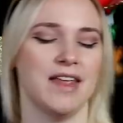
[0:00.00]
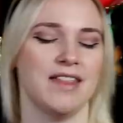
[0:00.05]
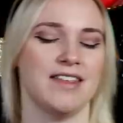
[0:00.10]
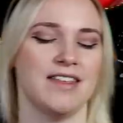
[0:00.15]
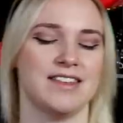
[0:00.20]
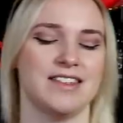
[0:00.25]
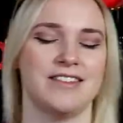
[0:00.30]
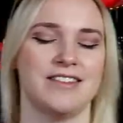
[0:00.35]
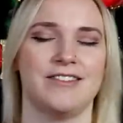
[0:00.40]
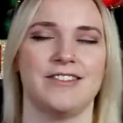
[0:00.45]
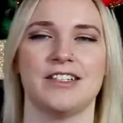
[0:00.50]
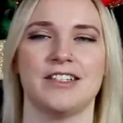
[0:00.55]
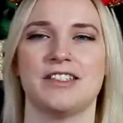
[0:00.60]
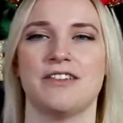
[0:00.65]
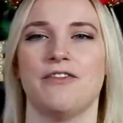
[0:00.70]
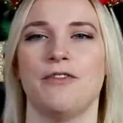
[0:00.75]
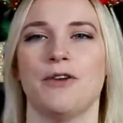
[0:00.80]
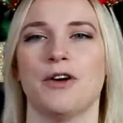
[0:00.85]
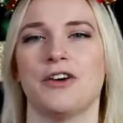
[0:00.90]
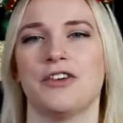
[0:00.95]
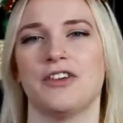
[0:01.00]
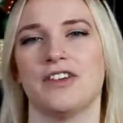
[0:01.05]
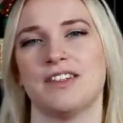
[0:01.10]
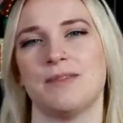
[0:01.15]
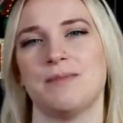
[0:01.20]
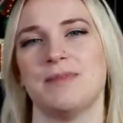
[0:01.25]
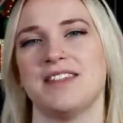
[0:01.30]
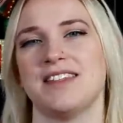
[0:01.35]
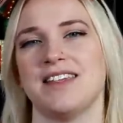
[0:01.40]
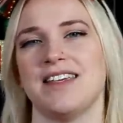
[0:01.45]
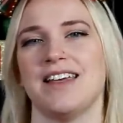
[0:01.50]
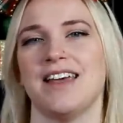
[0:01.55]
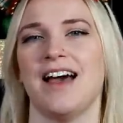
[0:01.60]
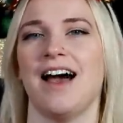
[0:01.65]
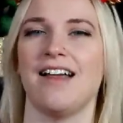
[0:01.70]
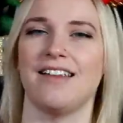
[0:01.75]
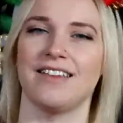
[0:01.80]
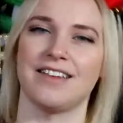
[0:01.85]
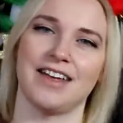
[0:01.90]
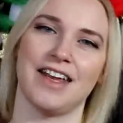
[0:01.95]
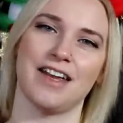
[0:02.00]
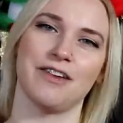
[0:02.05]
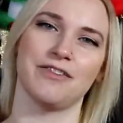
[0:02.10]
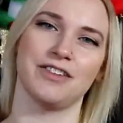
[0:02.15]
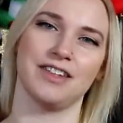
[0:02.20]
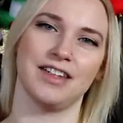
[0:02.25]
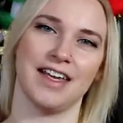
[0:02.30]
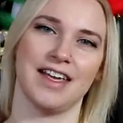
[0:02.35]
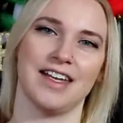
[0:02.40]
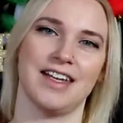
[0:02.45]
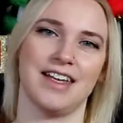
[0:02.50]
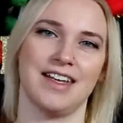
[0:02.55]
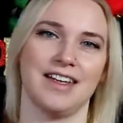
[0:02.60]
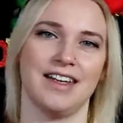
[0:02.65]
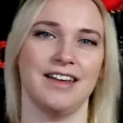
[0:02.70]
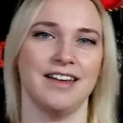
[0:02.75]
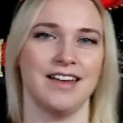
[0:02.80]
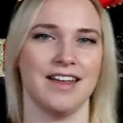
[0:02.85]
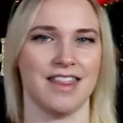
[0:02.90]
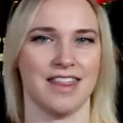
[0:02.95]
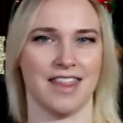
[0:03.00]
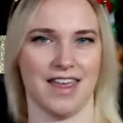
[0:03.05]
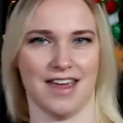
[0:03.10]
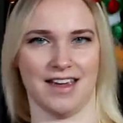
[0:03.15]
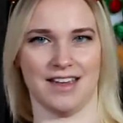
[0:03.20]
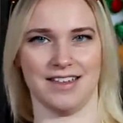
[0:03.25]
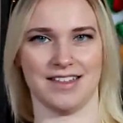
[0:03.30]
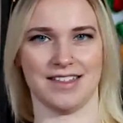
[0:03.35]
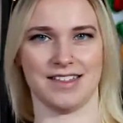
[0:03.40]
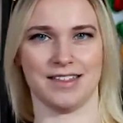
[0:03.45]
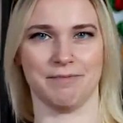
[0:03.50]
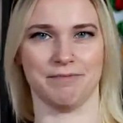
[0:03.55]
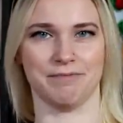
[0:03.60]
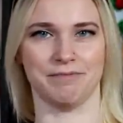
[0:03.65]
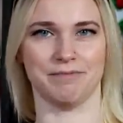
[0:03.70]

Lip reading: This is just for Christmassy, holiday-related things.